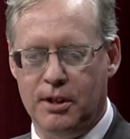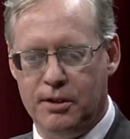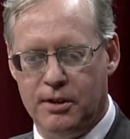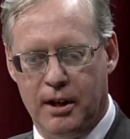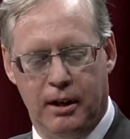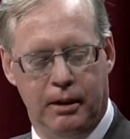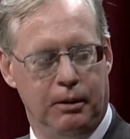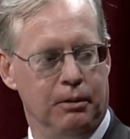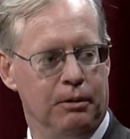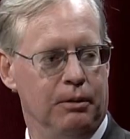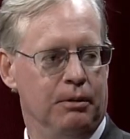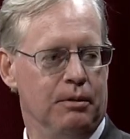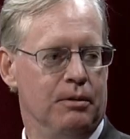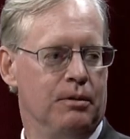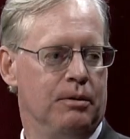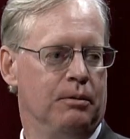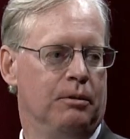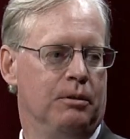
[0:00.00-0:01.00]
Santa
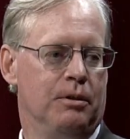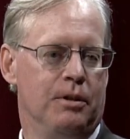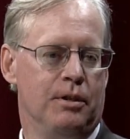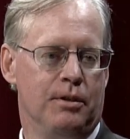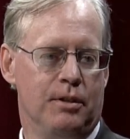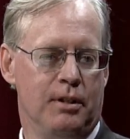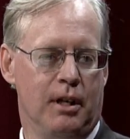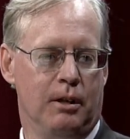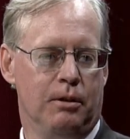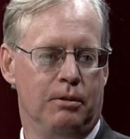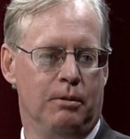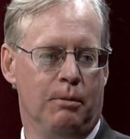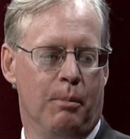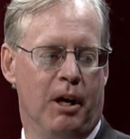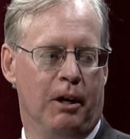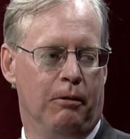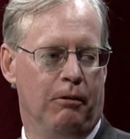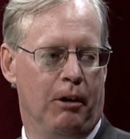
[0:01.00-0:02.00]
Cruz or to CSU
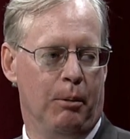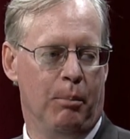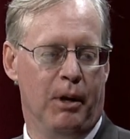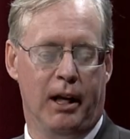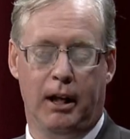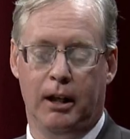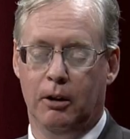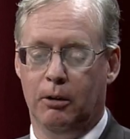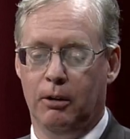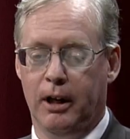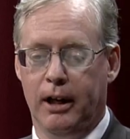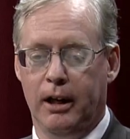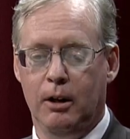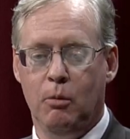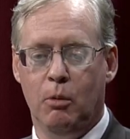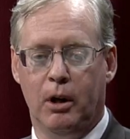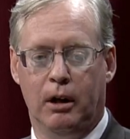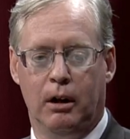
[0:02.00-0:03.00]
Monterey Bay or
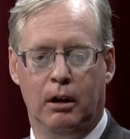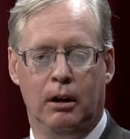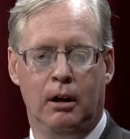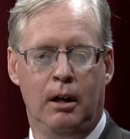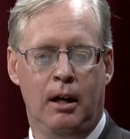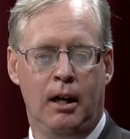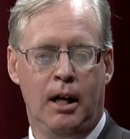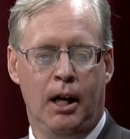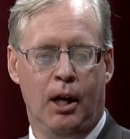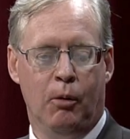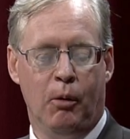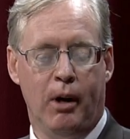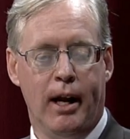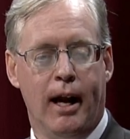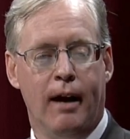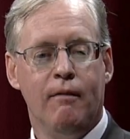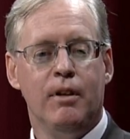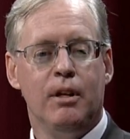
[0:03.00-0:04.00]
anywhere, we
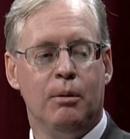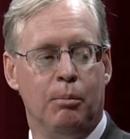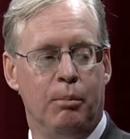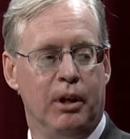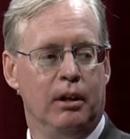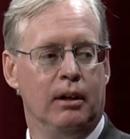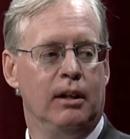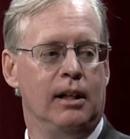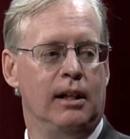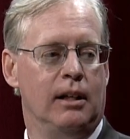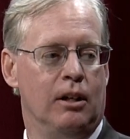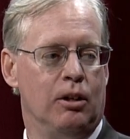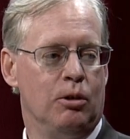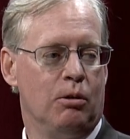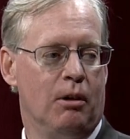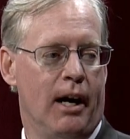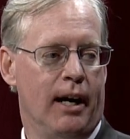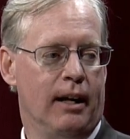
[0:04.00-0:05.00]
have the ability to
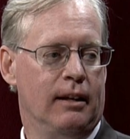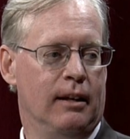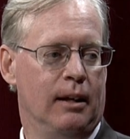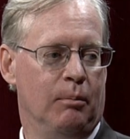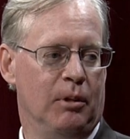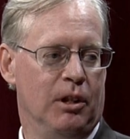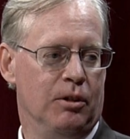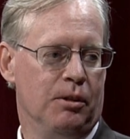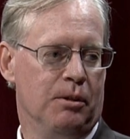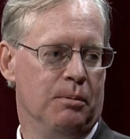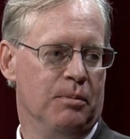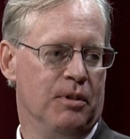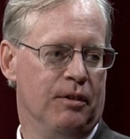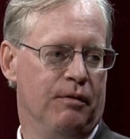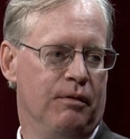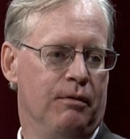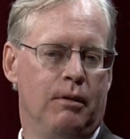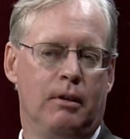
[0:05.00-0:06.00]
track them in terms
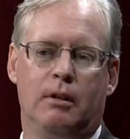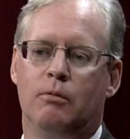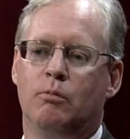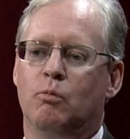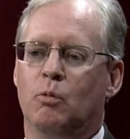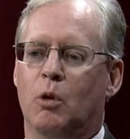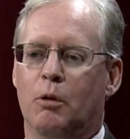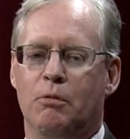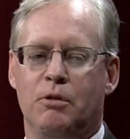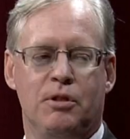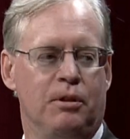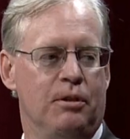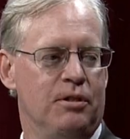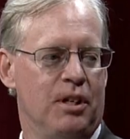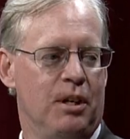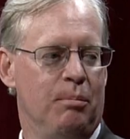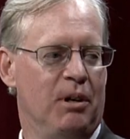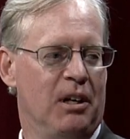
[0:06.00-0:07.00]
of what was their
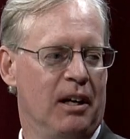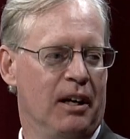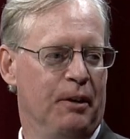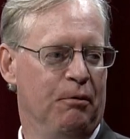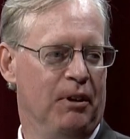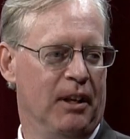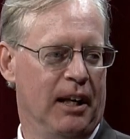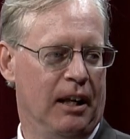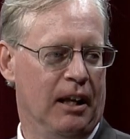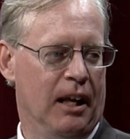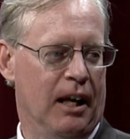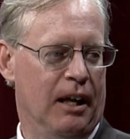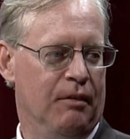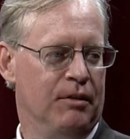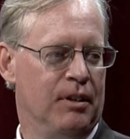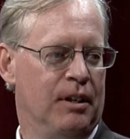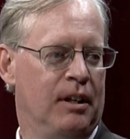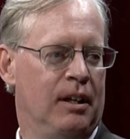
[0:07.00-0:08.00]
GPA when they
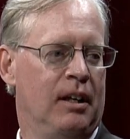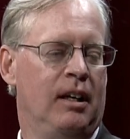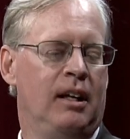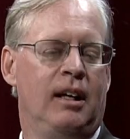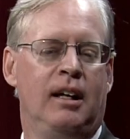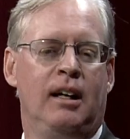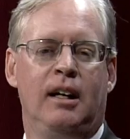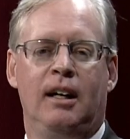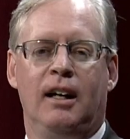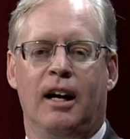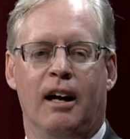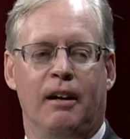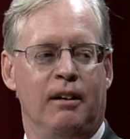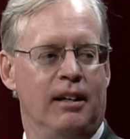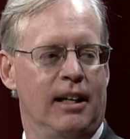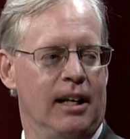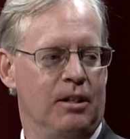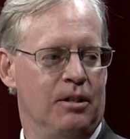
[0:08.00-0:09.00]
left? Mm-hmm. How
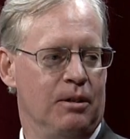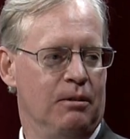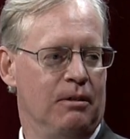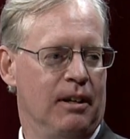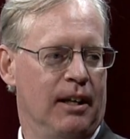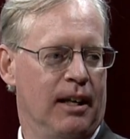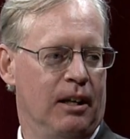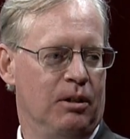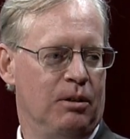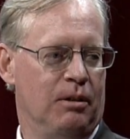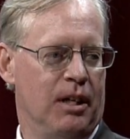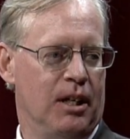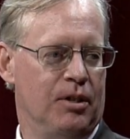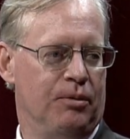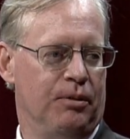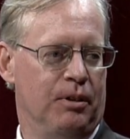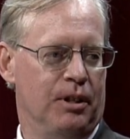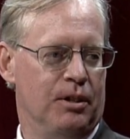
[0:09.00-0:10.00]
did they do at that
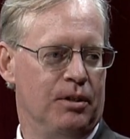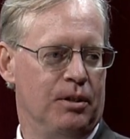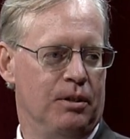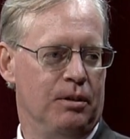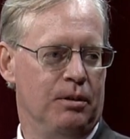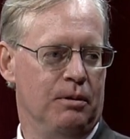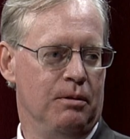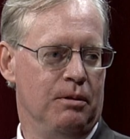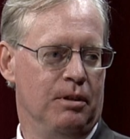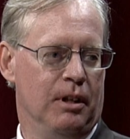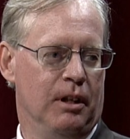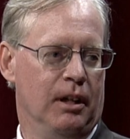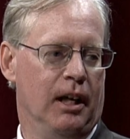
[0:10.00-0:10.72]
transfer institution?